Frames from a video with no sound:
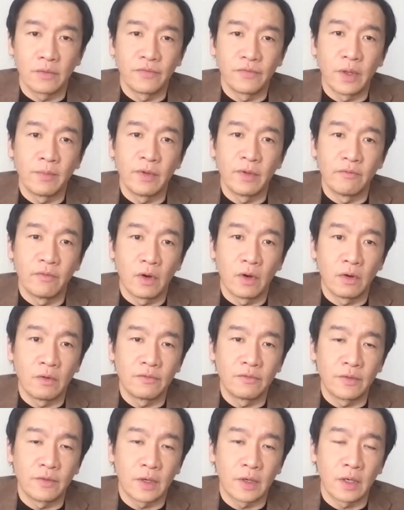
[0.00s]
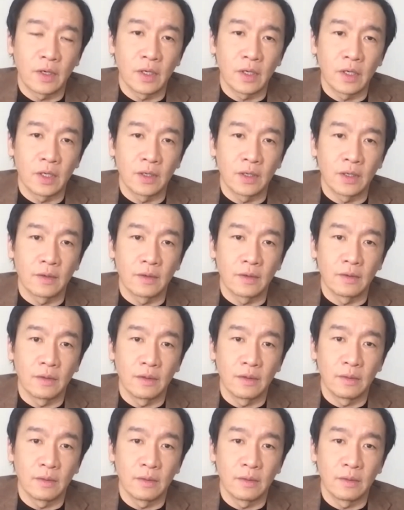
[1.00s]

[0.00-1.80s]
of them involve uh,